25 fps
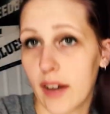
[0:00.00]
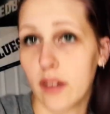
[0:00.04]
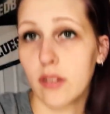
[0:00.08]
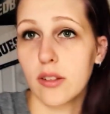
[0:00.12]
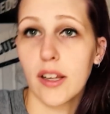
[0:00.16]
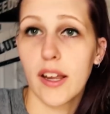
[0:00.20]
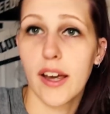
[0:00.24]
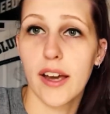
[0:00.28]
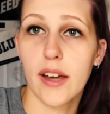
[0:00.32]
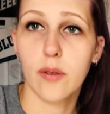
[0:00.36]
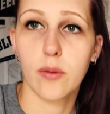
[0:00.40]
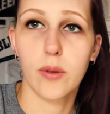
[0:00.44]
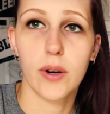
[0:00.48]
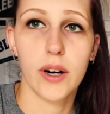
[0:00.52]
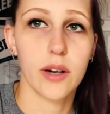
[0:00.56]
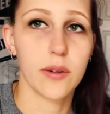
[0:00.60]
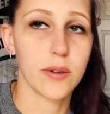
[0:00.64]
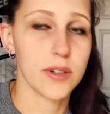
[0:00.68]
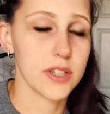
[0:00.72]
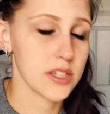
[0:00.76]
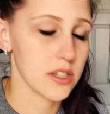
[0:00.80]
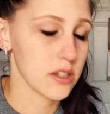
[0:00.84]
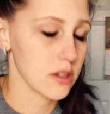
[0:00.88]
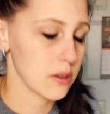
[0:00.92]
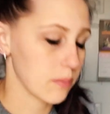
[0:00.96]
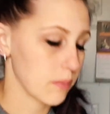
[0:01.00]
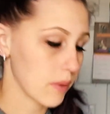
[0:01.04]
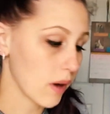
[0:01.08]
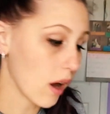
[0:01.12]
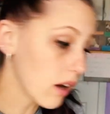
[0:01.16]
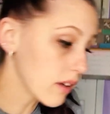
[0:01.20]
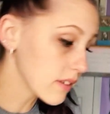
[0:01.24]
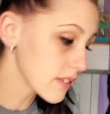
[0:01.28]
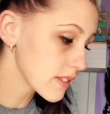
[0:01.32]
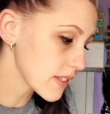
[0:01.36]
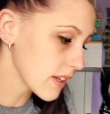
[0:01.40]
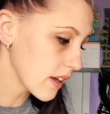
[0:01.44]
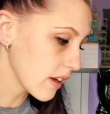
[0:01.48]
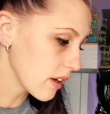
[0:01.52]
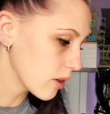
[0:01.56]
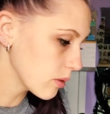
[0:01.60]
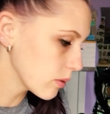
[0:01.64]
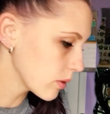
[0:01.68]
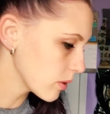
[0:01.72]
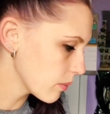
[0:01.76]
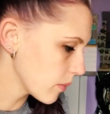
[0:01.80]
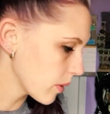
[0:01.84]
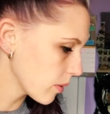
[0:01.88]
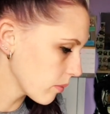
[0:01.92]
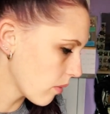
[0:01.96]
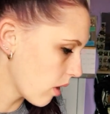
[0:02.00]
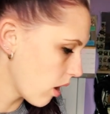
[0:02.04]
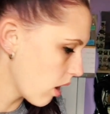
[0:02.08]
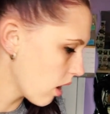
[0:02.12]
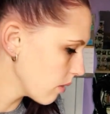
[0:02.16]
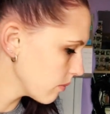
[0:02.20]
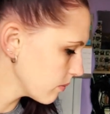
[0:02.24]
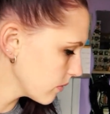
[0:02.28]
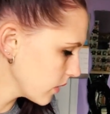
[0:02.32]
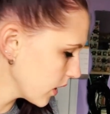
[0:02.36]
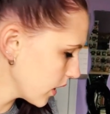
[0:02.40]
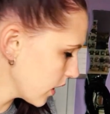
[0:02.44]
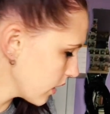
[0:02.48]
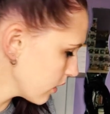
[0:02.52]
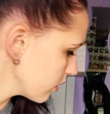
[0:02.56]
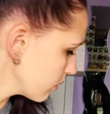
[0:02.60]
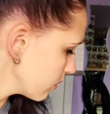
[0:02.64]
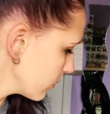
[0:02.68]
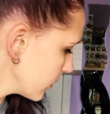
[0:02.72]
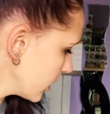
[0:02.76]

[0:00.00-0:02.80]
Outlet when I went to the box sale with my mom the other